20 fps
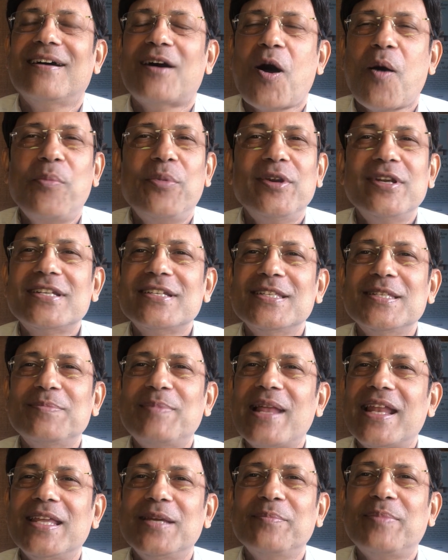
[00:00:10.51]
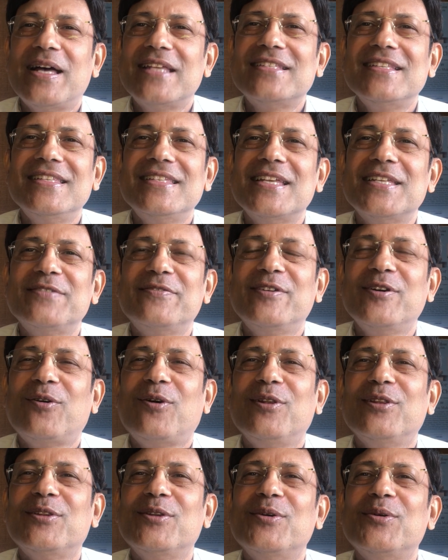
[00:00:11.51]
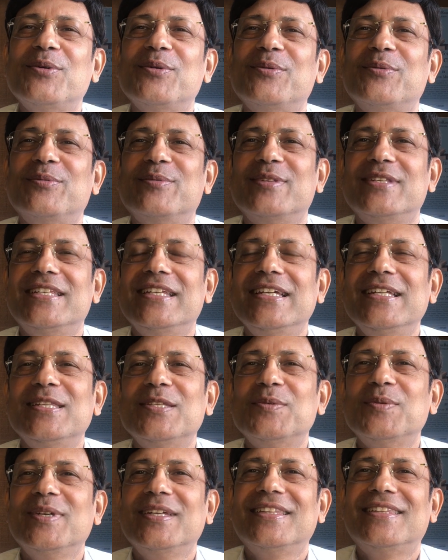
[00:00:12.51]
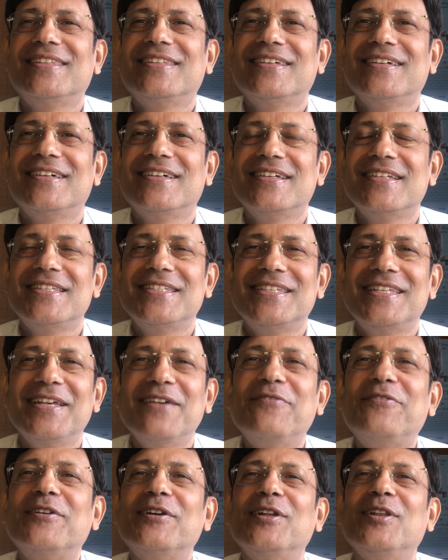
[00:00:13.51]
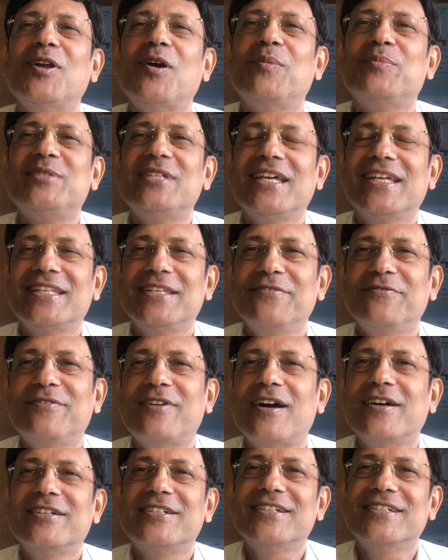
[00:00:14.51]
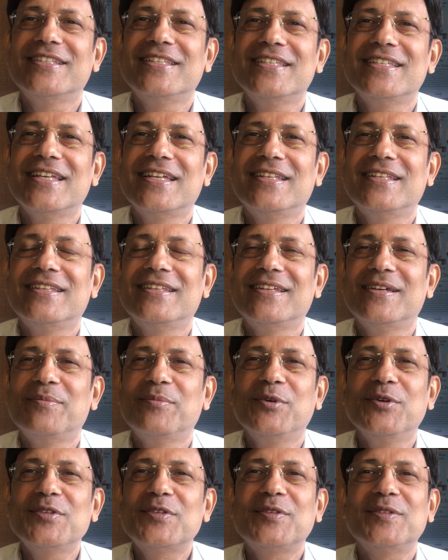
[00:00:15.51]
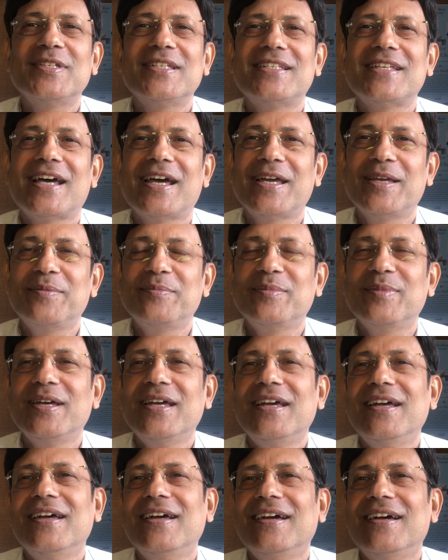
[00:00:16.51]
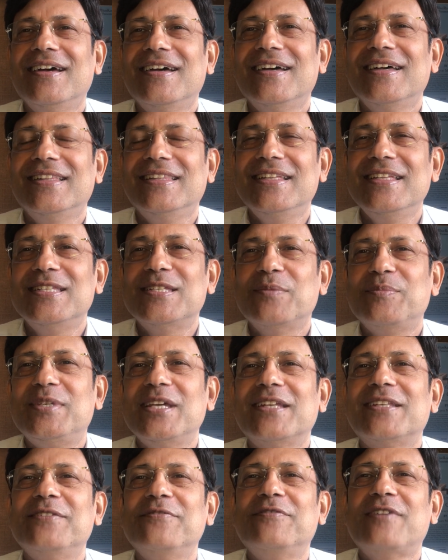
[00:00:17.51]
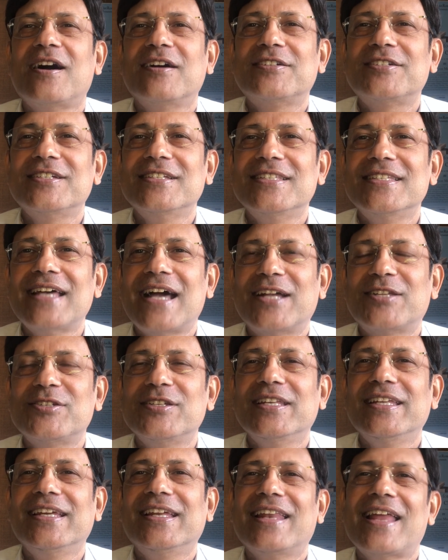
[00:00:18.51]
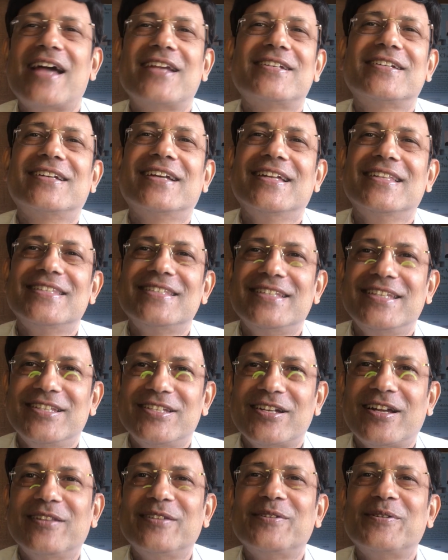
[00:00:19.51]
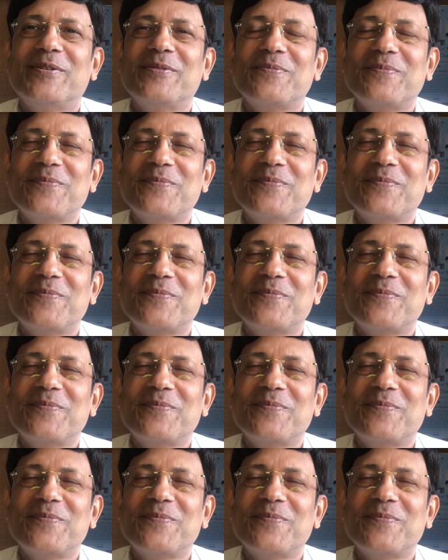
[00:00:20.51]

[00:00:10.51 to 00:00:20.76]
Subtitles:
Operations planning puzzles, as we all know, deals with several objective functions, and most of the time these objective functions actually clash against each other.